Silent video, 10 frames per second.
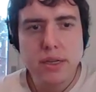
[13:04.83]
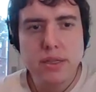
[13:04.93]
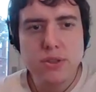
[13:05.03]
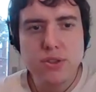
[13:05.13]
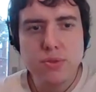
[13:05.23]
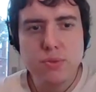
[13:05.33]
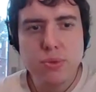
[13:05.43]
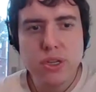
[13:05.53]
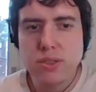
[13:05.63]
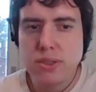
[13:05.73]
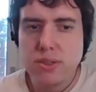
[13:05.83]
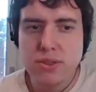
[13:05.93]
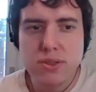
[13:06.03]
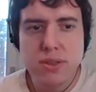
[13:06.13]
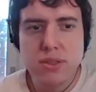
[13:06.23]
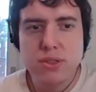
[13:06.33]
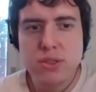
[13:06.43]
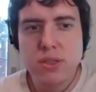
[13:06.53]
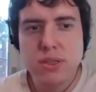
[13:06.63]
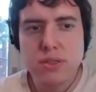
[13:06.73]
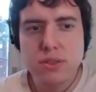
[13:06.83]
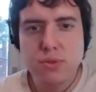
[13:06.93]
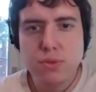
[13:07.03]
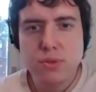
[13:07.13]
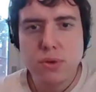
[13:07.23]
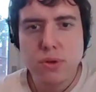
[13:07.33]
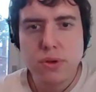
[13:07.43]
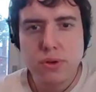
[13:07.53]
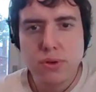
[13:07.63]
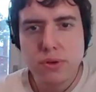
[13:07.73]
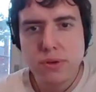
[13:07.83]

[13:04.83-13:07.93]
energy prices such as crude oil.